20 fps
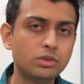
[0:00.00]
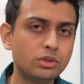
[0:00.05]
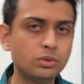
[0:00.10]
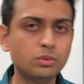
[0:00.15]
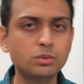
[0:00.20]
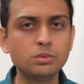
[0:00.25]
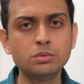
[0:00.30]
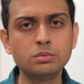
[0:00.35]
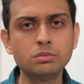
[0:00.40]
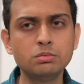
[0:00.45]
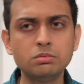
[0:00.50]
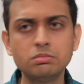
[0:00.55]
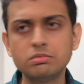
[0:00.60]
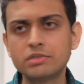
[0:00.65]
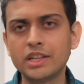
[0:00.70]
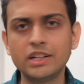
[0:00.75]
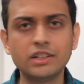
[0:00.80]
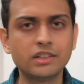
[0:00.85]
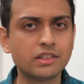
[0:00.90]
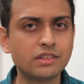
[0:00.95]

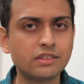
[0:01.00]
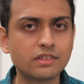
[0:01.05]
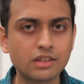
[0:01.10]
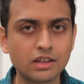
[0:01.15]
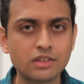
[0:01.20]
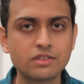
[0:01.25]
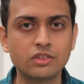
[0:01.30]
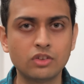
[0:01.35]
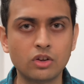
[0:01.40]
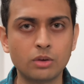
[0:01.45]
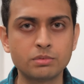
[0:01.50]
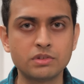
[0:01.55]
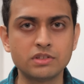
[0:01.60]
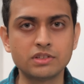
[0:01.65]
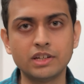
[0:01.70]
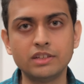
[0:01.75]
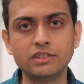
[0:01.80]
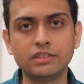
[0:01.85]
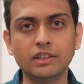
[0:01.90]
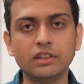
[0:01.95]
2-sentence synopsis,
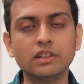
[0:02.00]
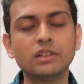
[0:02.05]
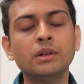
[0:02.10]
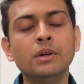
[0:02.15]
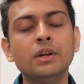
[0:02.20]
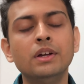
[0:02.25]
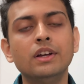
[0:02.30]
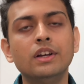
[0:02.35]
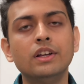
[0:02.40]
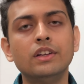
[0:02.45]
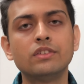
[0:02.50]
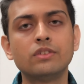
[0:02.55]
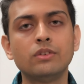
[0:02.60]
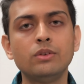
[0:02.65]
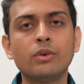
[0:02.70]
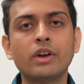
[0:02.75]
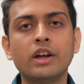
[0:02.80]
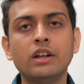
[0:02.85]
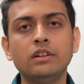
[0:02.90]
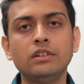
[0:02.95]
I think. So
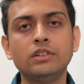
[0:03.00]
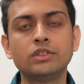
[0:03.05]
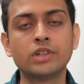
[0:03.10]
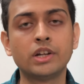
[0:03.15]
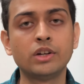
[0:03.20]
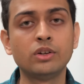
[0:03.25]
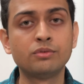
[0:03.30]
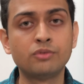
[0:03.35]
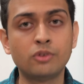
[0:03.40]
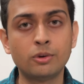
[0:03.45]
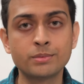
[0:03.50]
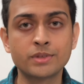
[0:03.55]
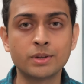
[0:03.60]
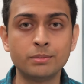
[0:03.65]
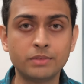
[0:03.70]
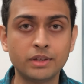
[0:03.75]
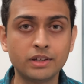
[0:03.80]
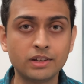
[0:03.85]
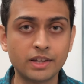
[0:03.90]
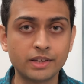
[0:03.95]
you can try to form
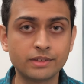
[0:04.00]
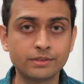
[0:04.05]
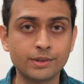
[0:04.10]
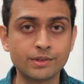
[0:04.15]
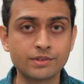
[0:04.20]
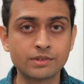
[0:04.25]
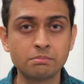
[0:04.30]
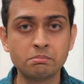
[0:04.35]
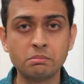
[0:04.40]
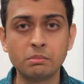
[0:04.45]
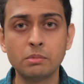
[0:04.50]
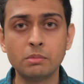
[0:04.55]
something like this.